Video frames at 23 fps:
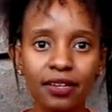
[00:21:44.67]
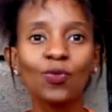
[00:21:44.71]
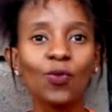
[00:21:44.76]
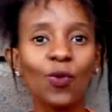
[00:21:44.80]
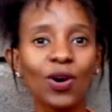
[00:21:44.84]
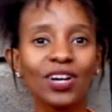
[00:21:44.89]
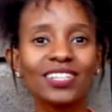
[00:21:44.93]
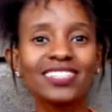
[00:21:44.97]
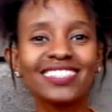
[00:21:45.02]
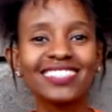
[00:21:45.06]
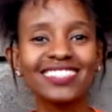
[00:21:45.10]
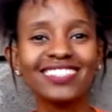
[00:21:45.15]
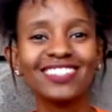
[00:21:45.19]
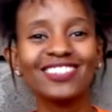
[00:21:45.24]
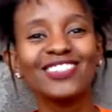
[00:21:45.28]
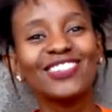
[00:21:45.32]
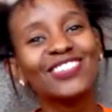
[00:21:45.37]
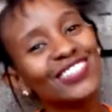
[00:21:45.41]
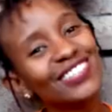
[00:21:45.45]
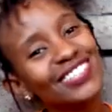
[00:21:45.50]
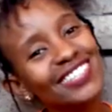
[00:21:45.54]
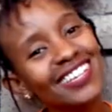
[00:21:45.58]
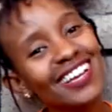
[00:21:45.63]
what's the
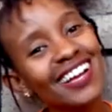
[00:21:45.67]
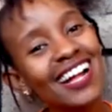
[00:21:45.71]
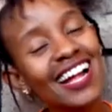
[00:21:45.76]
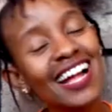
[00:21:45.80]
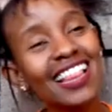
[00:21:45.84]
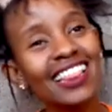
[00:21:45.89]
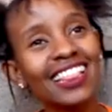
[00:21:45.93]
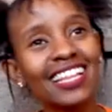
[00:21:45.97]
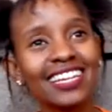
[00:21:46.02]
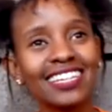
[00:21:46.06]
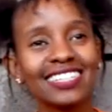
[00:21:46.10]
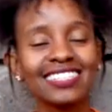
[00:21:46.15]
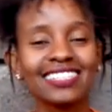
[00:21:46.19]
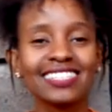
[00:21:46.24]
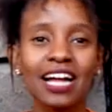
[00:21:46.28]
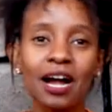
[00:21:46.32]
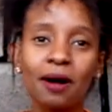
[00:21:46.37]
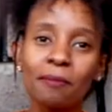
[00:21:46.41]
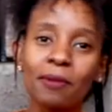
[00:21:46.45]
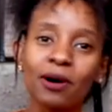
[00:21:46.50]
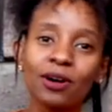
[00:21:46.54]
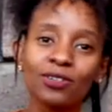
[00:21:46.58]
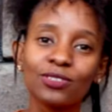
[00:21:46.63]
good that has
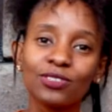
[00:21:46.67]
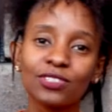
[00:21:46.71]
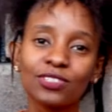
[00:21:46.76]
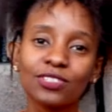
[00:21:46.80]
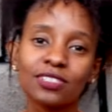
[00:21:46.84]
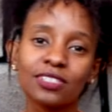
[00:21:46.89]
come out